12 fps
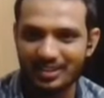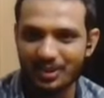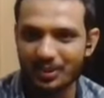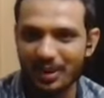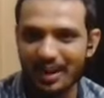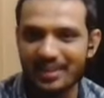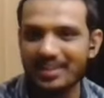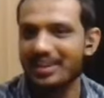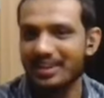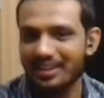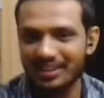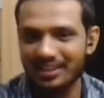So and
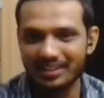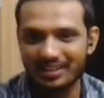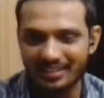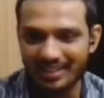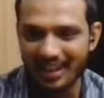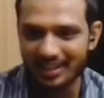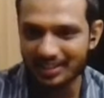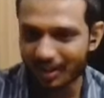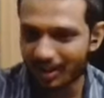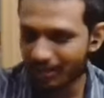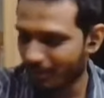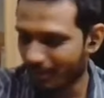thanks a
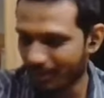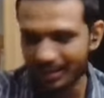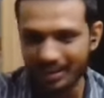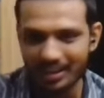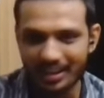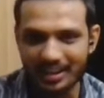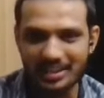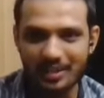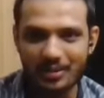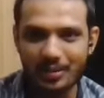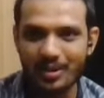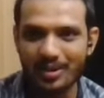lot for uh, each and
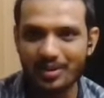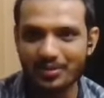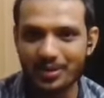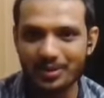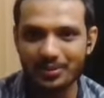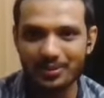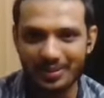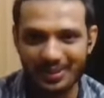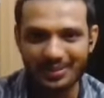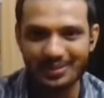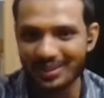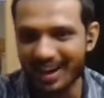every one of you to you
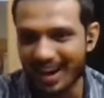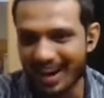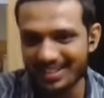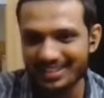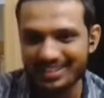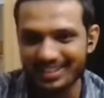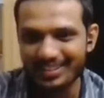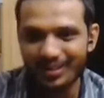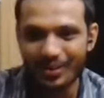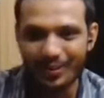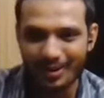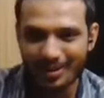know ask
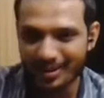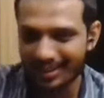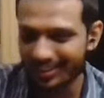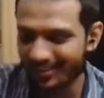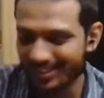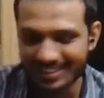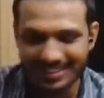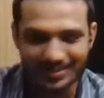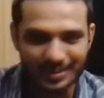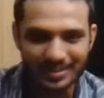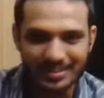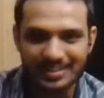overwhelming questions
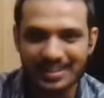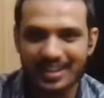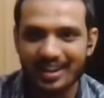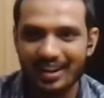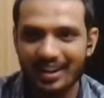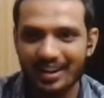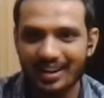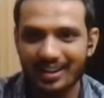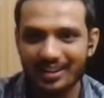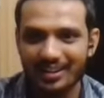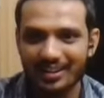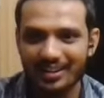because
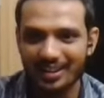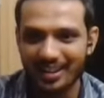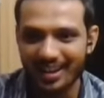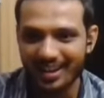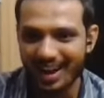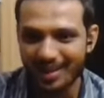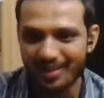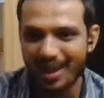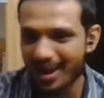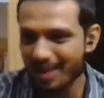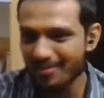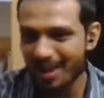uh, I'm,
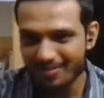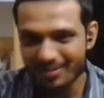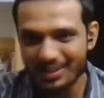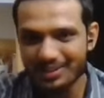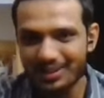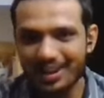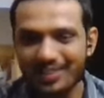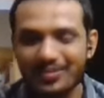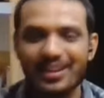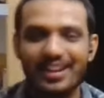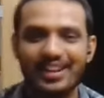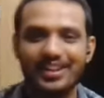I'm I feel so
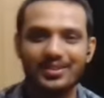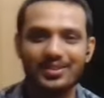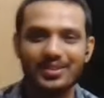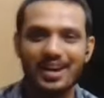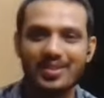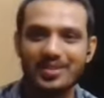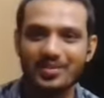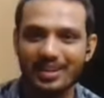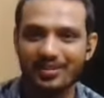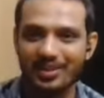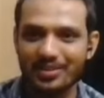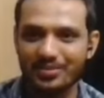grateful like you know to have a
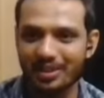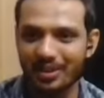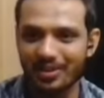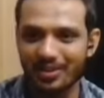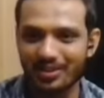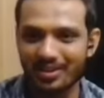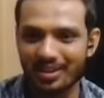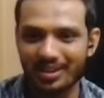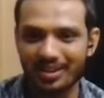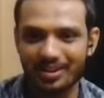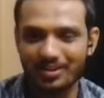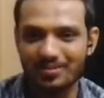very wonderful crowd
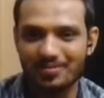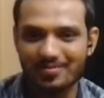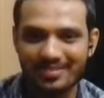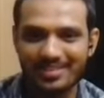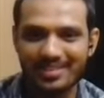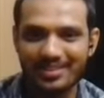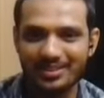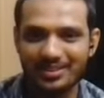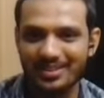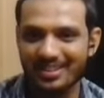uh, to